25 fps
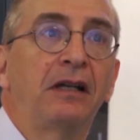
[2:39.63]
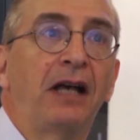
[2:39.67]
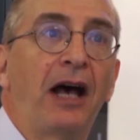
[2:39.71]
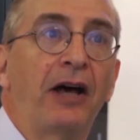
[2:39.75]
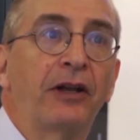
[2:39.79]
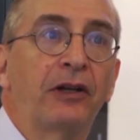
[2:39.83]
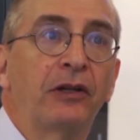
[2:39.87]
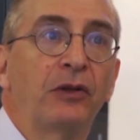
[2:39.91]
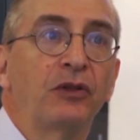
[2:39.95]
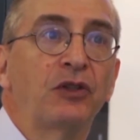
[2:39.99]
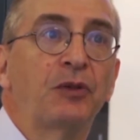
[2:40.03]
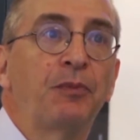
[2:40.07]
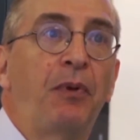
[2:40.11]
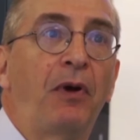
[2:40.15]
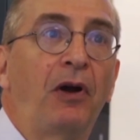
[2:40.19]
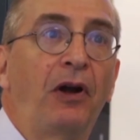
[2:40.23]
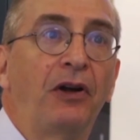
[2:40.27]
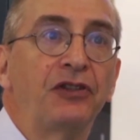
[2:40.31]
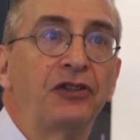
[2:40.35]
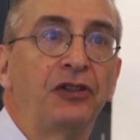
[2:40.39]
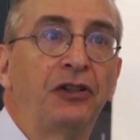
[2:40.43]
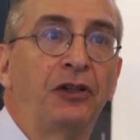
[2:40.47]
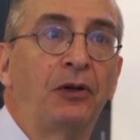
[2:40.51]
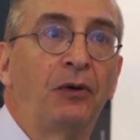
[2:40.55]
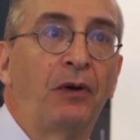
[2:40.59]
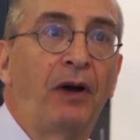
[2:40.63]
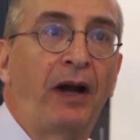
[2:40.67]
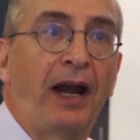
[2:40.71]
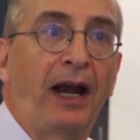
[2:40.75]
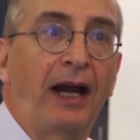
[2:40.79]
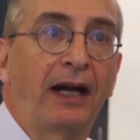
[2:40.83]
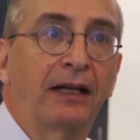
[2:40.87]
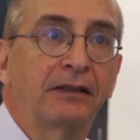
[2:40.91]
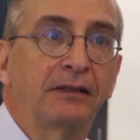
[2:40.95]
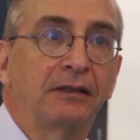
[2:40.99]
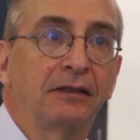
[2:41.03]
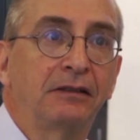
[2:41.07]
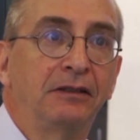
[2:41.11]
how do those parts
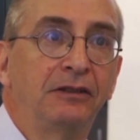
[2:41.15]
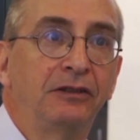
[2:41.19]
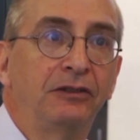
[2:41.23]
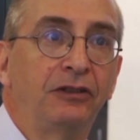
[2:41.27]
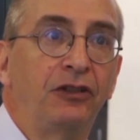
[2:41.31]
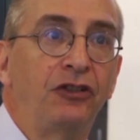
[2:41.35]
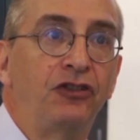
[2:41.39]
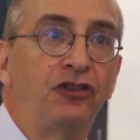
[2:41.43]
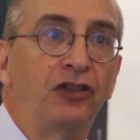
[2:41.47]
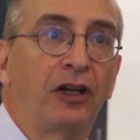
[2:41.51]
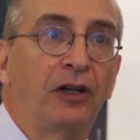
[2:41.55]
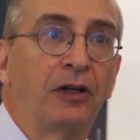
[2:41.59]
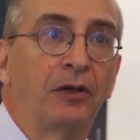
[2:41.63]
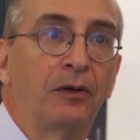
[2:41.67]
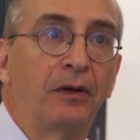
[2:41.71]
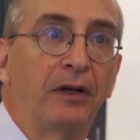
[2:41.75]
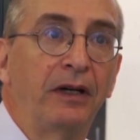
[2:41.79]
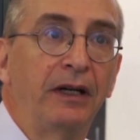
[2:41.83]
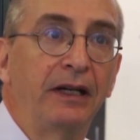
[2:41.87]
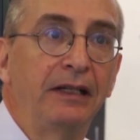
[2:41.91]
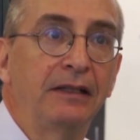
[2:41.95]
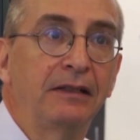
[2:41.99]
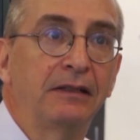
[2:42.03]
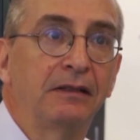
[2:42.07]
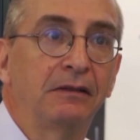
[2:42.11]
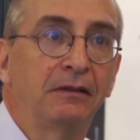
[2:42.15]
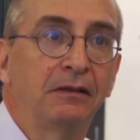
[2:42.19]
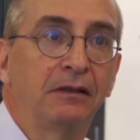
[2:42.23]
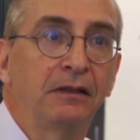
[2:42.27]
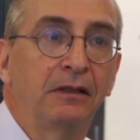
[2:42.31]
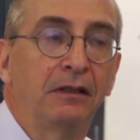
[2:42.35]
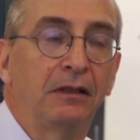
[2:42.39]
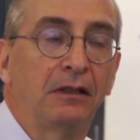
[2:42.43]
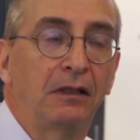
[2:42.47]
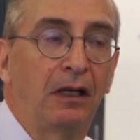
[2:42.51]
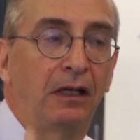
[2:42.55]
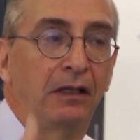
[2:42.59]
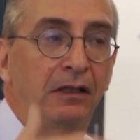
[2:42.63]
interact to generate
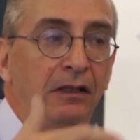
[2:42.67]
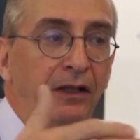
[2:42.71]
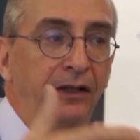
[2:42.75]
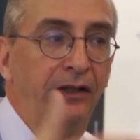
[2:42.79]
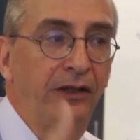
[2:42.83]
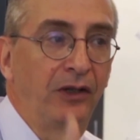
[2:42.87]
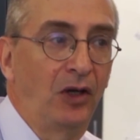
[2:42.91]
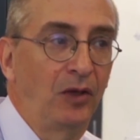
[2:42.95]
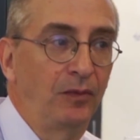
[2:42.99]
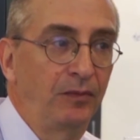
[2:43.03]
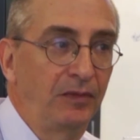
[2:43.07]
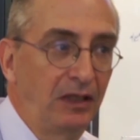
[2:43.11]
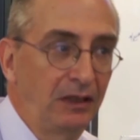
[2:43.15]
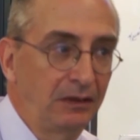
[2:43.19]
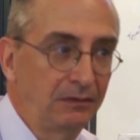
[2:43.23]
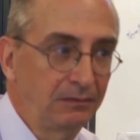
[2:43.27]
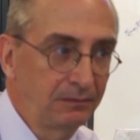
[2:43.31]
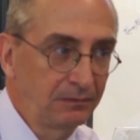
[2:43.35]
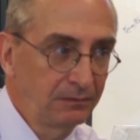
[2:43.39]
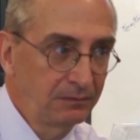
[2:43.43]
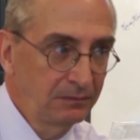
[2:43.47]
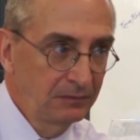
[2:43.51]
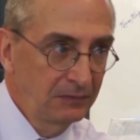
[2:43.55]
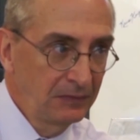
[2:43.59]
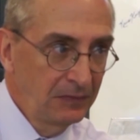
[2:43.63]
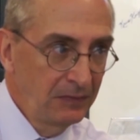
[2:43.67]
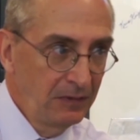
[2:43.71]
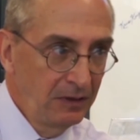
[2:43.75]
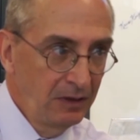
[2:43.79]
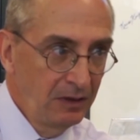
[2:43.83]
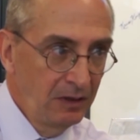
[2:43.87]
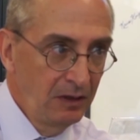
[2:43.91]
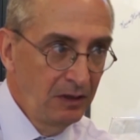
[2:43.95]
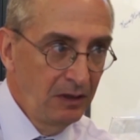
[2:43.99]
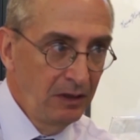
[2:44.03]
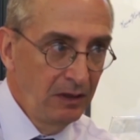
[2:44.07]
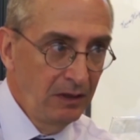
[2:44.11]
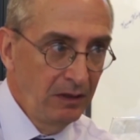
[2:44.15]
a glioma?
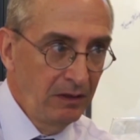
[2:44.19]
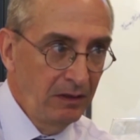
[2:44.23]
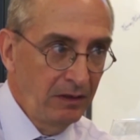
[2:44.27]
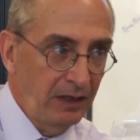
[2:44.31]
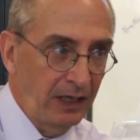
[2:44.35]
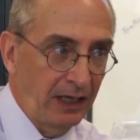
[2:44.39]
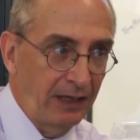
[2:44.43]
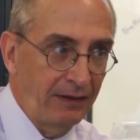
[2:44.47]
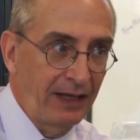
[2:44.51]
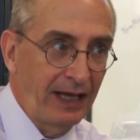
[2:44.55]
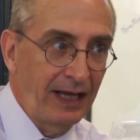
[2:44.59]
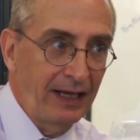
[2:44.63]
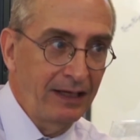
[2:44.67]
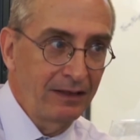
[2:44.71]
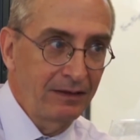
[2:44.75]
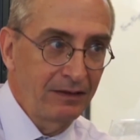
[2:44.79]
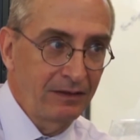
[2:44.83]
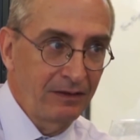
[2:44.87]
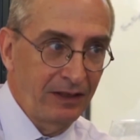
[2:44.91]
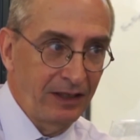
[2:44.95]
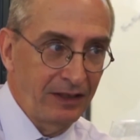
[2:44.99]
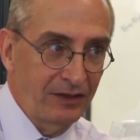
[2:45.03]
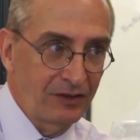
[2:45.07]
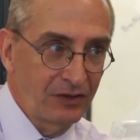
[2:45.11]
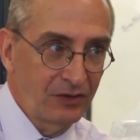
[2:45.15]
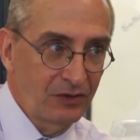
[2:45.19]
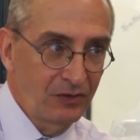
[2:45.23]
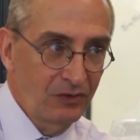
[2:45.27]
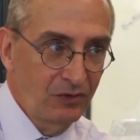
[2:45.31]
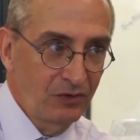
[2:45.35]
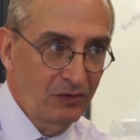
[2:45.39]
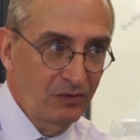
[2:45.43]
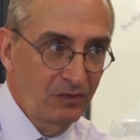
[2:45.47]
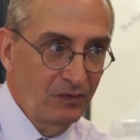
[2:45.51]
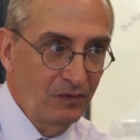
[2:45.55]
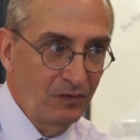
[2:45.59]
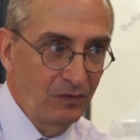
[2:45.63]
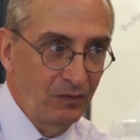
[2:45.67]
And that has
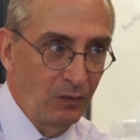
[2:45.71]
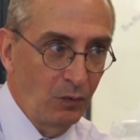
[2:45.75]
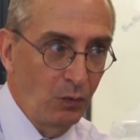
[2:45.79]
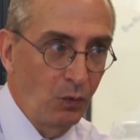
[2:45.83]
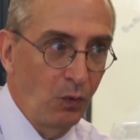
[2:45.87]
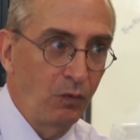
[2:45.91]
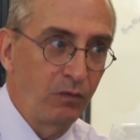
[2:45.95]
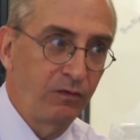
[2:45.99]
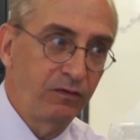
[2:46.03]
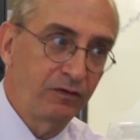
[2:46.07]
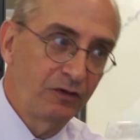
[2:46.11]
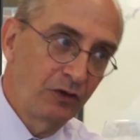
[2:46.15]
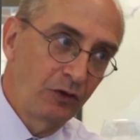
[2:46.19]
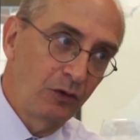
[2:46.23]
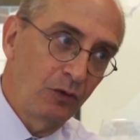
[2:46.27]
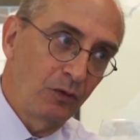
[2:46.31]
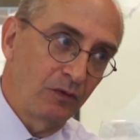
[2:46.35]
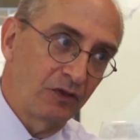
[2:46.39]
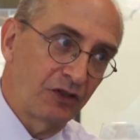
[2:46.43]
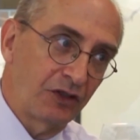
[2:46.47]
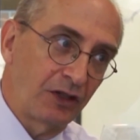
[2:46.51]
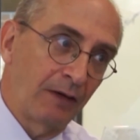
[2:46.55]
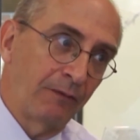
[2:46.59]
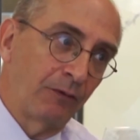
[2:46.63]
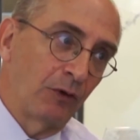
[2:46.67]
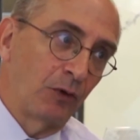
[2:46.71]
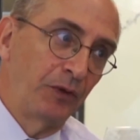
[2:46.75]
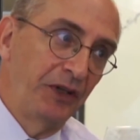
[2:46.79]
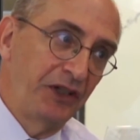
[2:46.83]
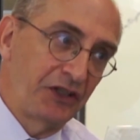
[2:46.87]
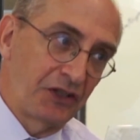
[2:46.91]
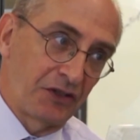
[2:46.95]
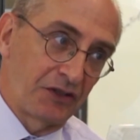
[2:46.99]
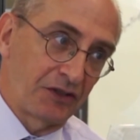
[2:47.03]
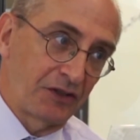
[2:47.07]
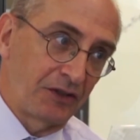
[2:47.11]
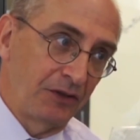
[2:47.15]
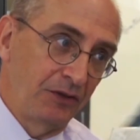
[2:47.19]
several
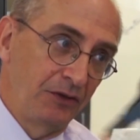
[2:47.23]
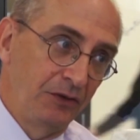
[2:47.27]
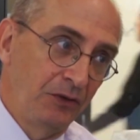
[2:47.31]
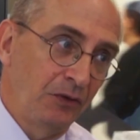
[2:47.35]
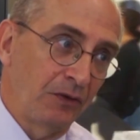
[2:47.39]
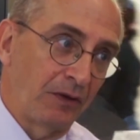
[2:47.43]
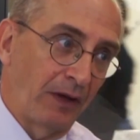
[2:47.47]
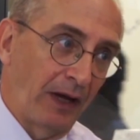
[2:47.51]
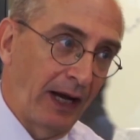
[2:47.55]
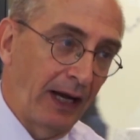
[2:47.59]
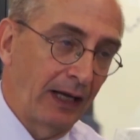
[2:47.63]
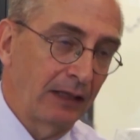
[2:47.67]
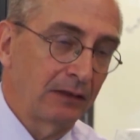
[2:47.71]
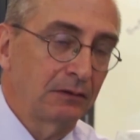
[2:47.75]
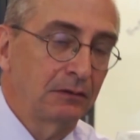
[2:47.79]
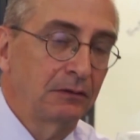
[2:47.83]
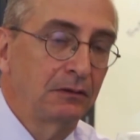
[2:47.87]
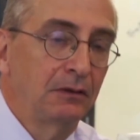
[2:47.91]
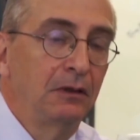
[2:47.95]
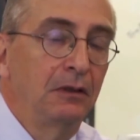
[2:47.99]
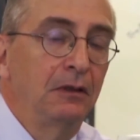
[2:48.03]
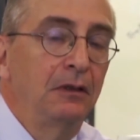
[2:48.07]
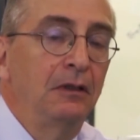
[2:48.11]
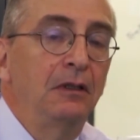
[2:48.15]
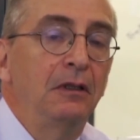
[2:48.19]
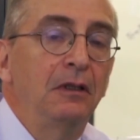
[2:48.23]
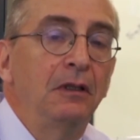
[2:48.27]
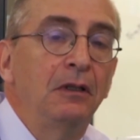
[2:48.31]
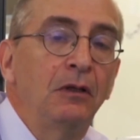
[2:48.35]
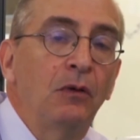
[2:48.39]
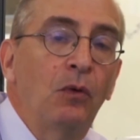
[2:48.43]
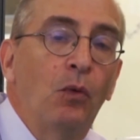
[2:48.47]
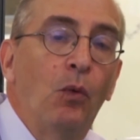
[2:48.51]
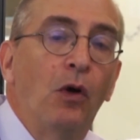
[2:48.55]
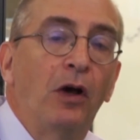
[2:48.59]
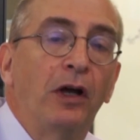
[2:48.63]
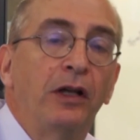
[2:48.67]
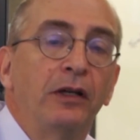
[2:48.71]
reasons to do that.
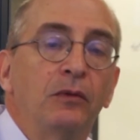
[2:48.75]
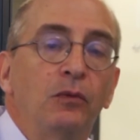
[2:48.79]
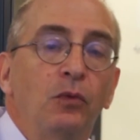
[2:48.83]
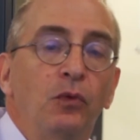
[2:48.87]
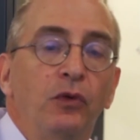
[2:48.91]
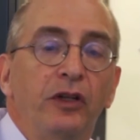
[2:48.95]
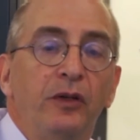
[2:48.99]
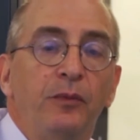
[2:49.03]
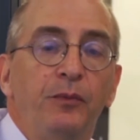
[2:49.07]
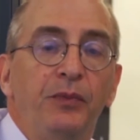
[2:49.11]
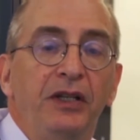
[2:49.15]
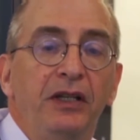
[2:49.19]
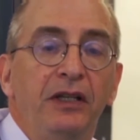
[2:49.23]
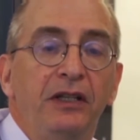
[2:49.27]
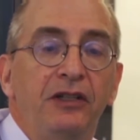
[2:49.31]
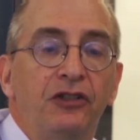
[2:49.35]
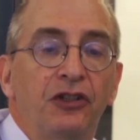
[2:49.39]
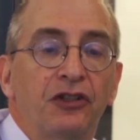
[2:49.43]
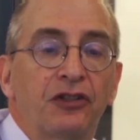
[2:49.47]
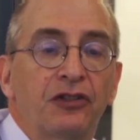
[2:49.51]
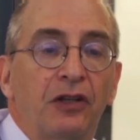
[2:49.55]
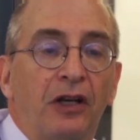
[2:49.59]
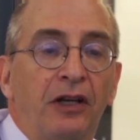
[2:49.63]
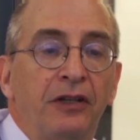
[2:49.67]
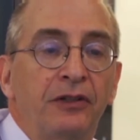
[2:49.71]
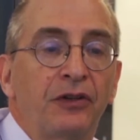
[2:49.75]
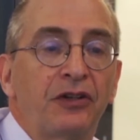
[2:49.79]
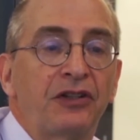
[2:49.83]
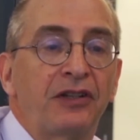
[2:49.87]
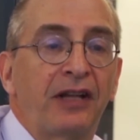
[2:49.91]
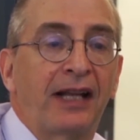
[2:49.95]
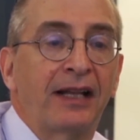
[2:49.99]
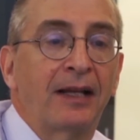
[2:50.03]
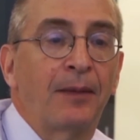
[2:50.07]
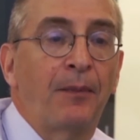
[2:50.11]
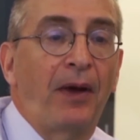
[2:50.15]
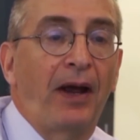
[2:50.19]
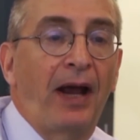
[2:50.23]
One would be just to
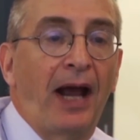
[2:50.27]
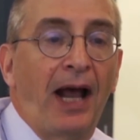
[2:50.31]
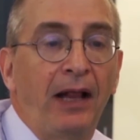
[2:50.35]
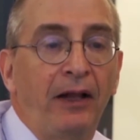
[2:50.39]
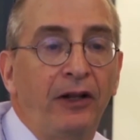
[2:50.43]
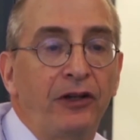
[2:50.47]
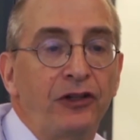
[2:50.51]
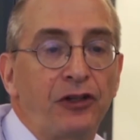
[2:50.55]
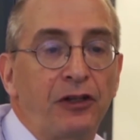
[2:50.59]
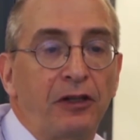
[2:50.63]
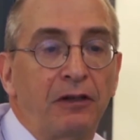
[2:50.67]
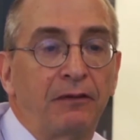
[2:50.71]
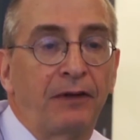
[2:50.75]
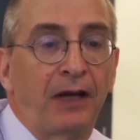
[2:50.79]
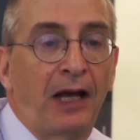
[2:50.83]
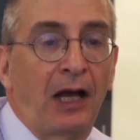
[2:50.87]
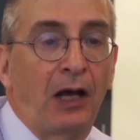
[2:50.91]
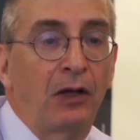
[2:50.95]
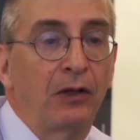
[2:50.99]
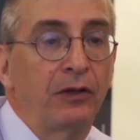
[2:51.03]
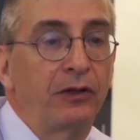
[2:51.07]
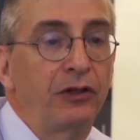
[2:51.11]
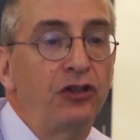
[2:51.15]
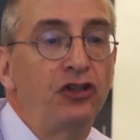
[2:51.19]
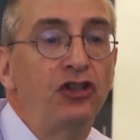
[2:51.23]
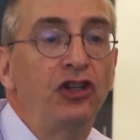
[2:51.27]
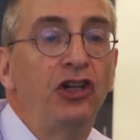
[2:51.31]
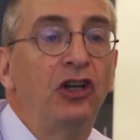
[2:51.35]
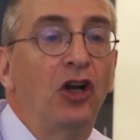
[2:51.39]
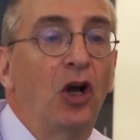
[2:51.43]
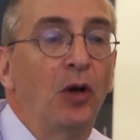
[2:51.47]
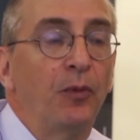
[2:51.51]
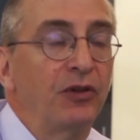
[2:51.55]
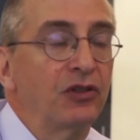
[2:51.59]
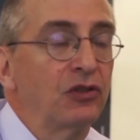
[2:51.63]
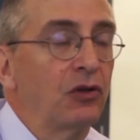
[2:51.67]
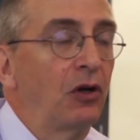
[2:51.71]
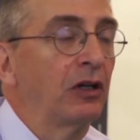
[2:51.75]
understand the biology of how the
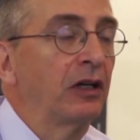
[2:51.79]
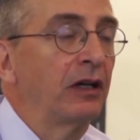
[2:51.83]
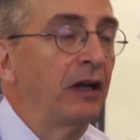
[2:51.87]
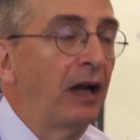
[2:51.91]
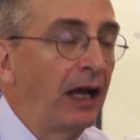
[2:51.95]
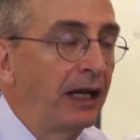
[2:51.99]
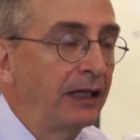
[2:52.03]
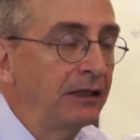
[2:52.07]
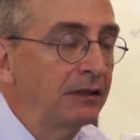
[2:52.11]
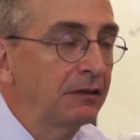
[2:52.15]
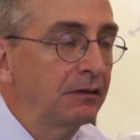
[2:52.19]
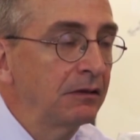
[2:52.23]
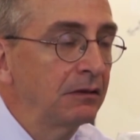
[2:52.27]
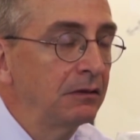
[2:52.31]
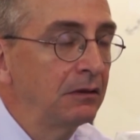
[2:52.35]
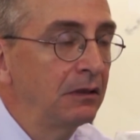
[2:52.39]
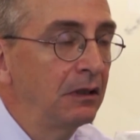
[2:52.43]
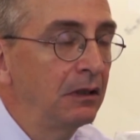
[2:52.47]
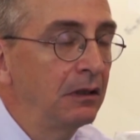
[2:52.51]
genome is organized